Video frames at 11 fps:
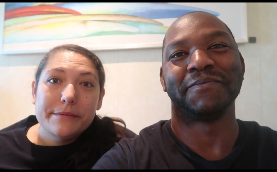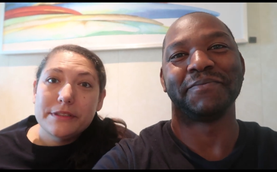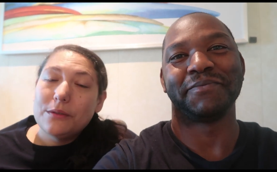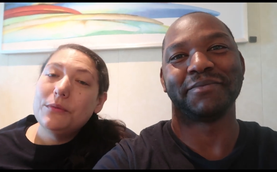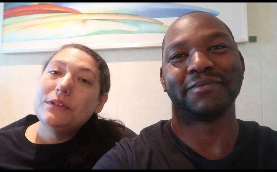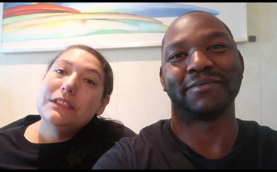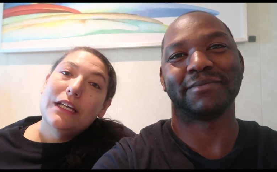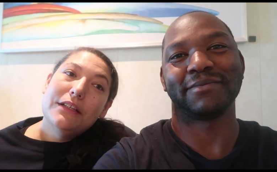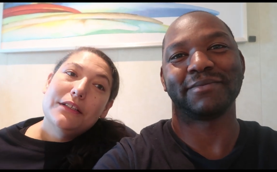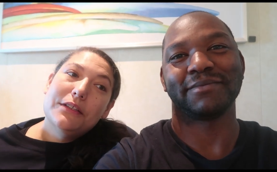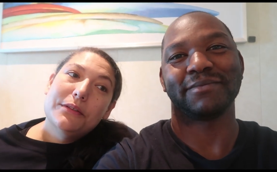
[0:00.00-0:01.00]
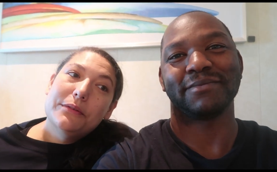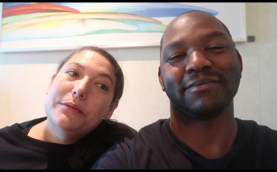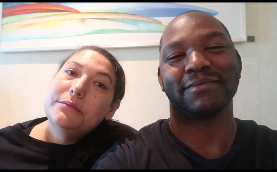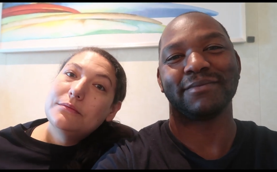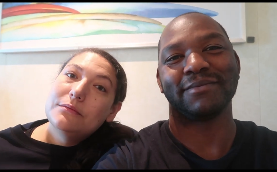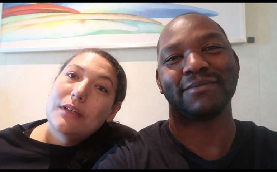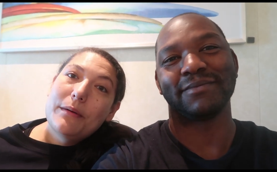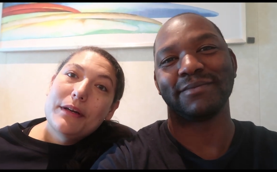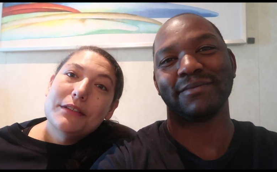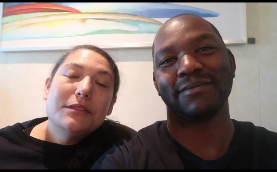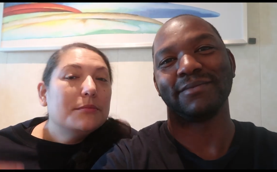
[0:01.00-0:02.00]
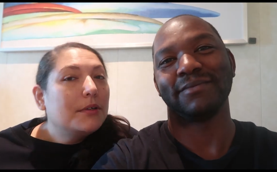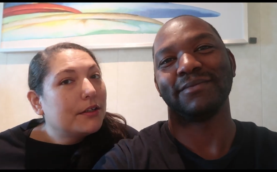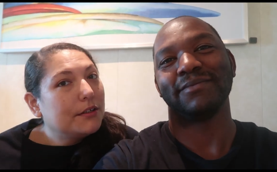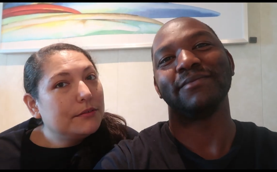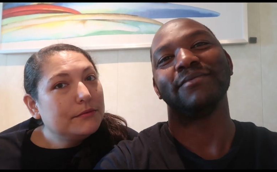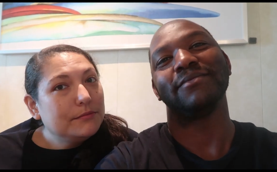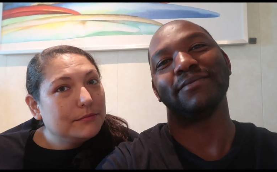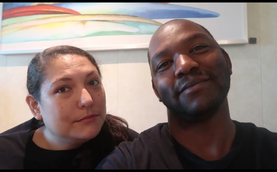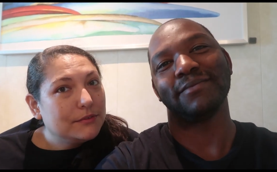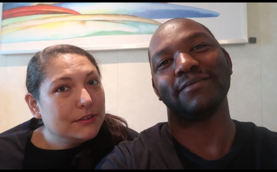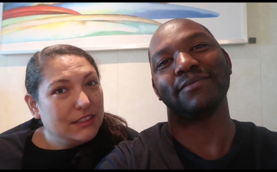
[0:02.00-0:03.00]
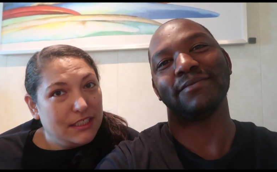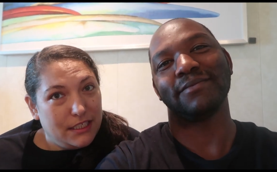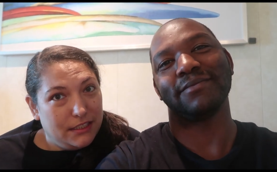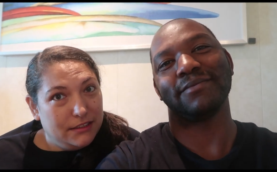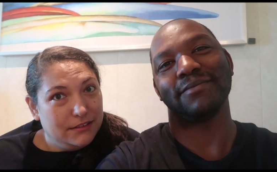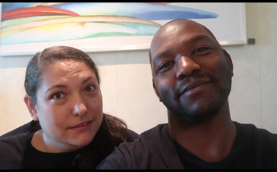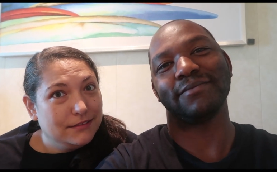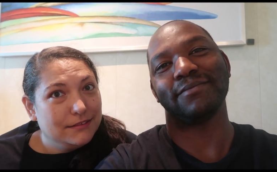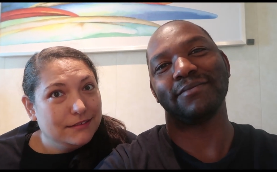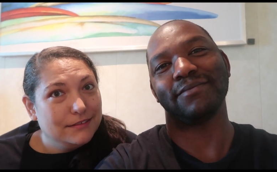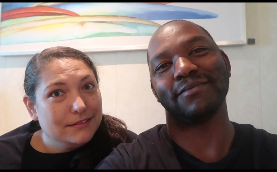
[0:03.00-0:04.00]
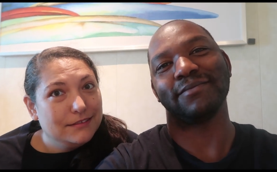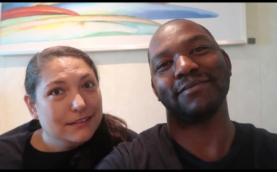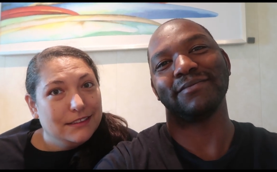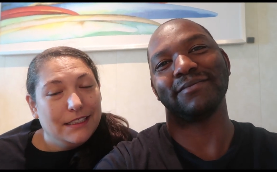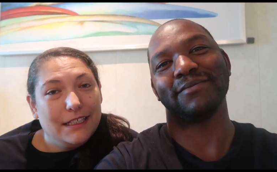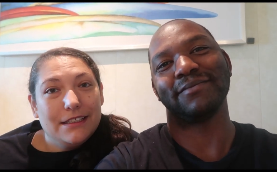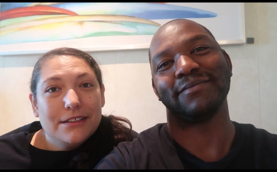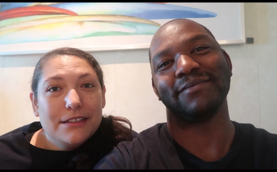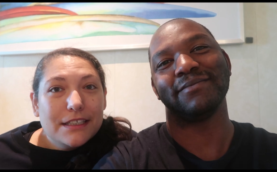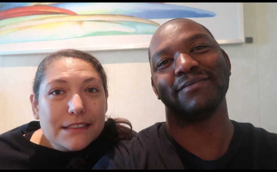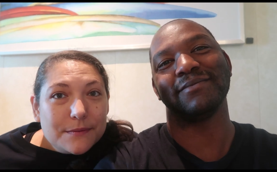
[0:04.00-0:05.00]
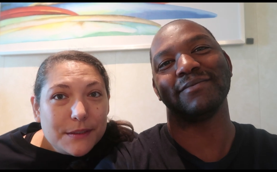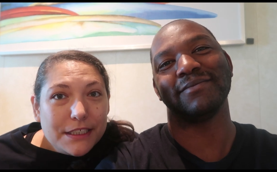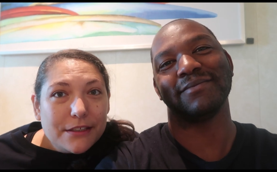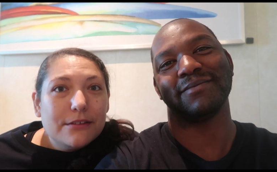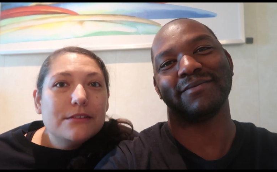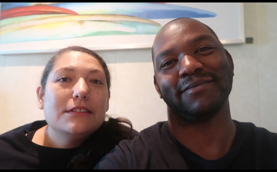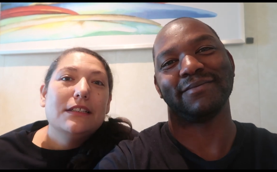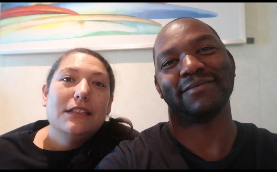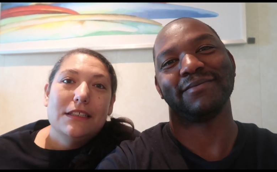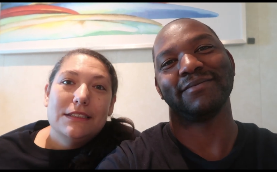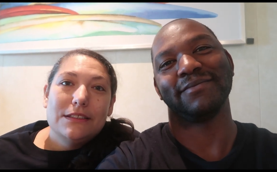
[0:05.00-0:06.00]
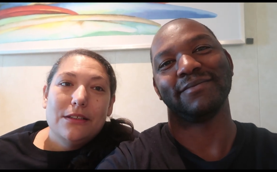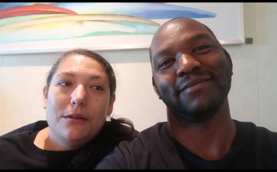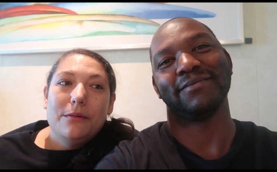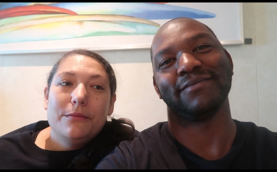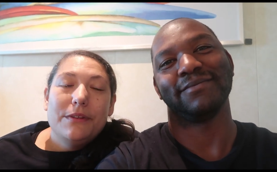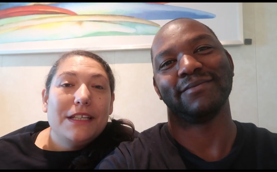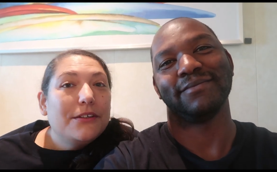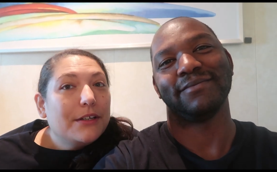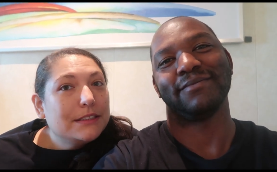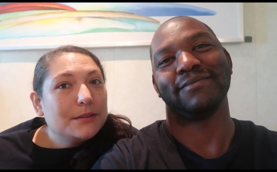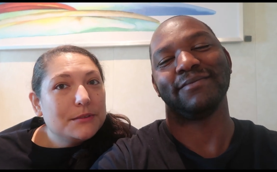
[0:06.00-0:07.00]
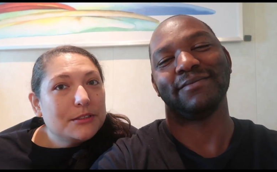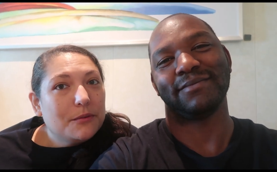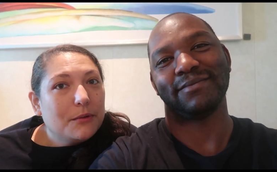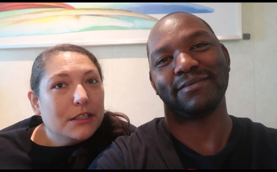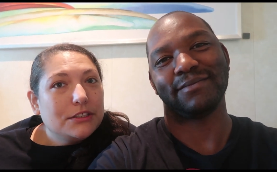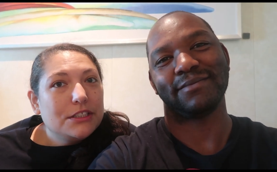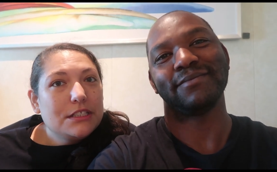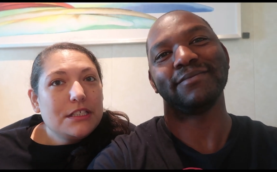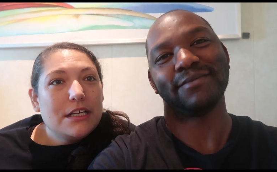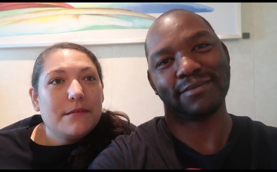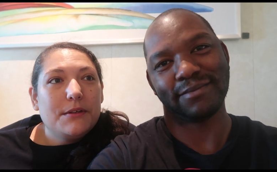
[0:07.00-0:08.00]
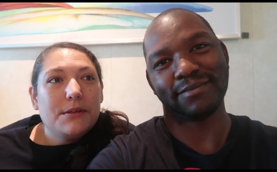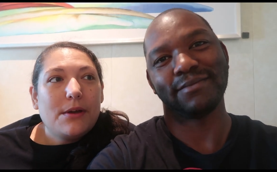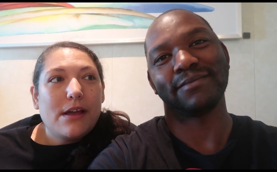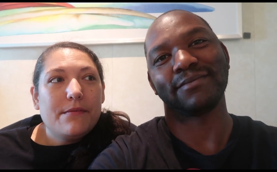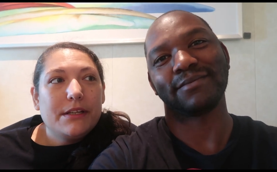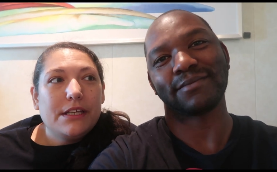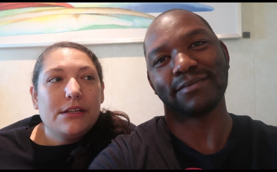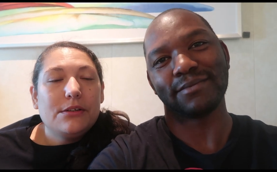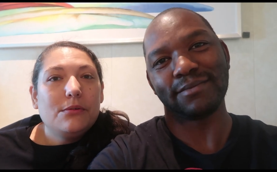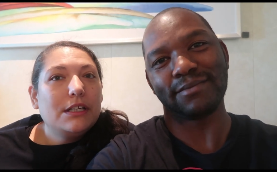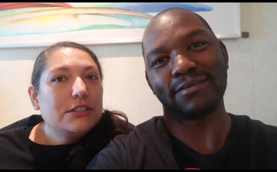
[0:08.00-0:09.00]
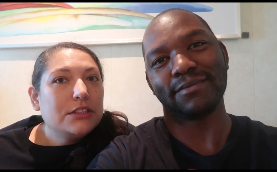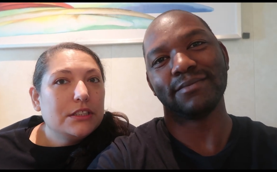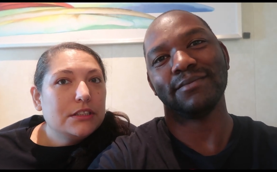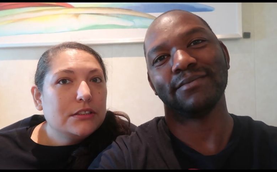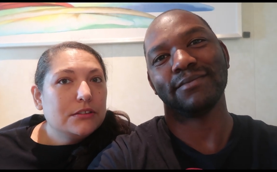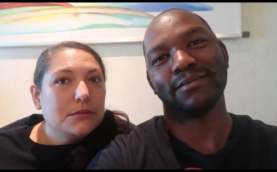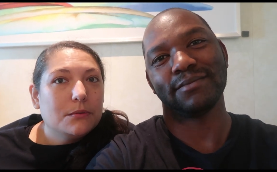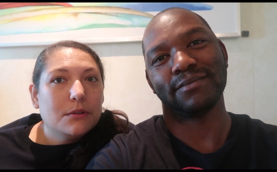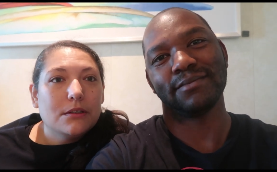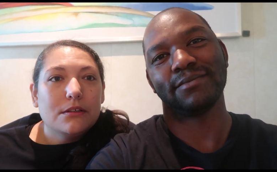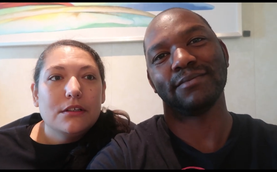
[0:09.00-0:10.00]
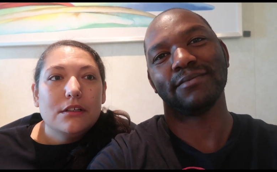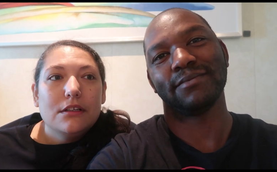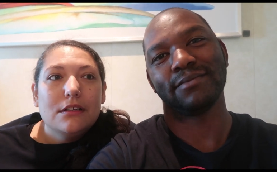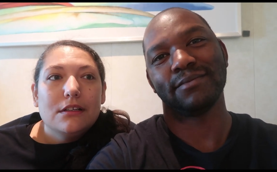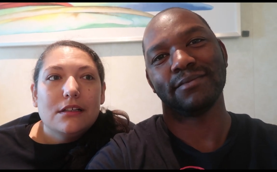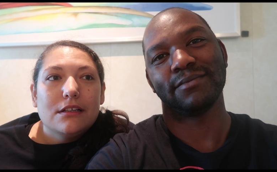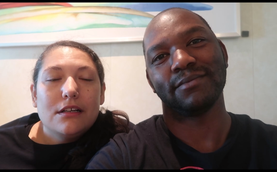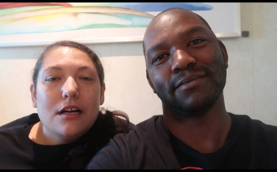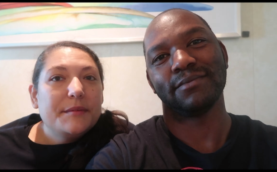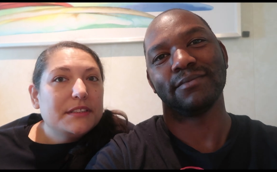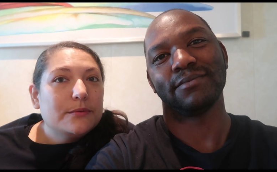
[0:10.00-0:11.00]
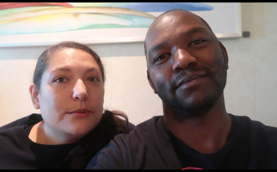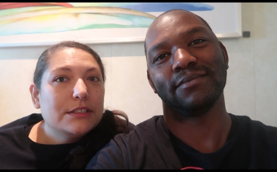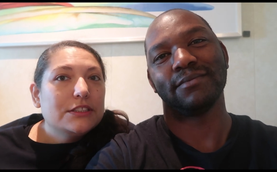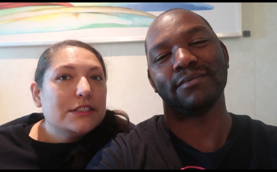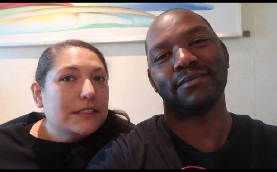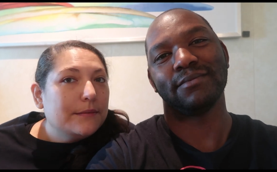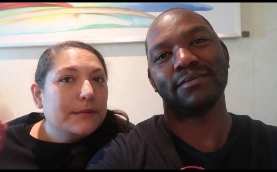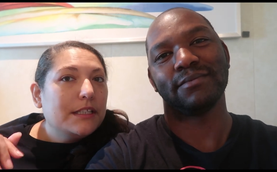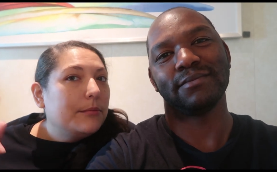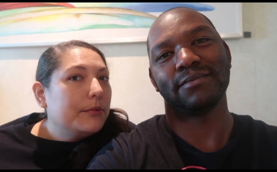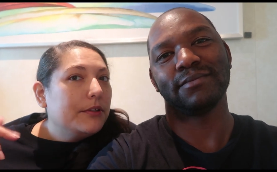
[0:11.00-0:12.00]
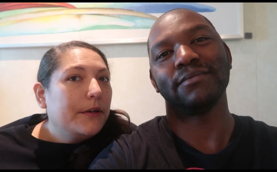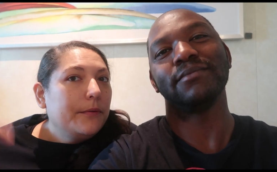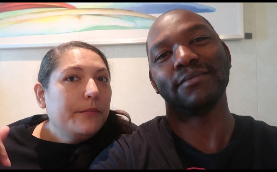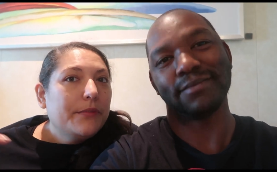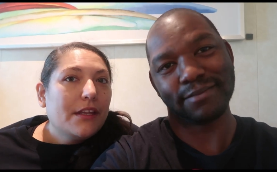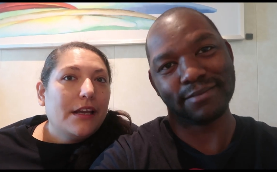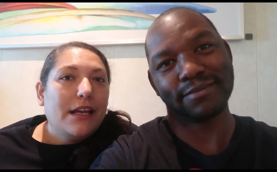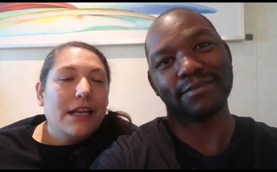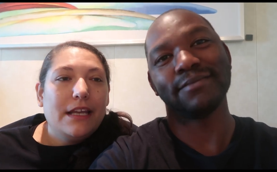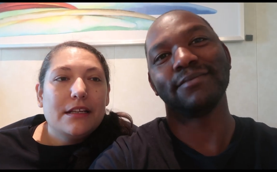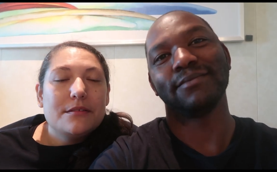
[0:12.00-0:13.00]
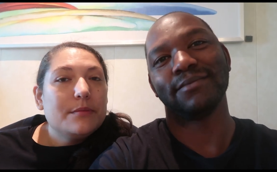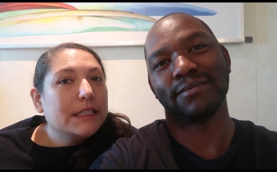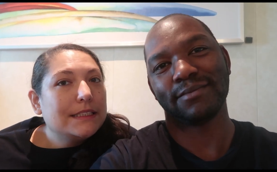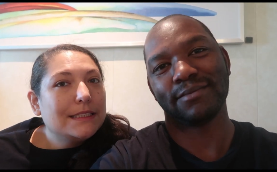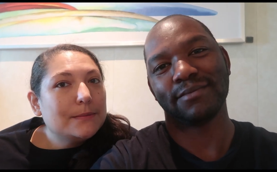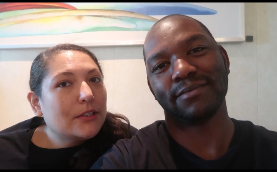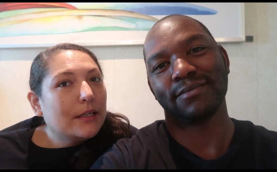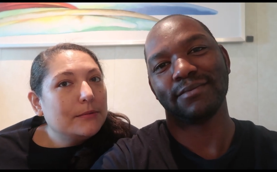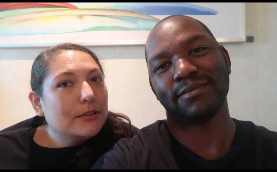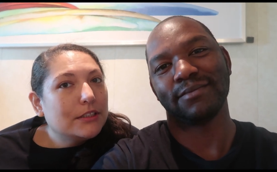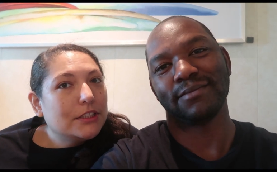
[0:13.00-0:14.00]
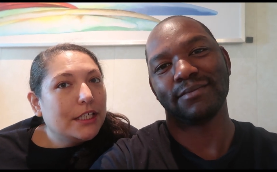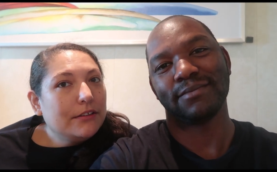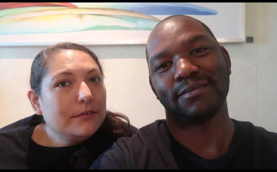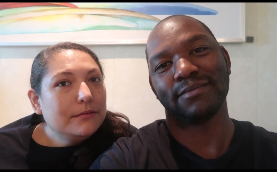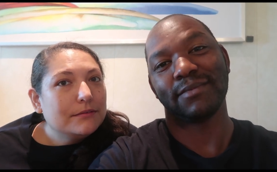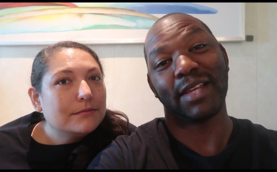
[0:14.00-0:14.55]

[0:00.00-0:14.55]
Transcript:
Speaker 1: So we'll tell you about tomorrow, today, and our next video. So thank you guys so much for watching. If you have any questions or comments for us, just leave them down below, and please subscribe to our channel.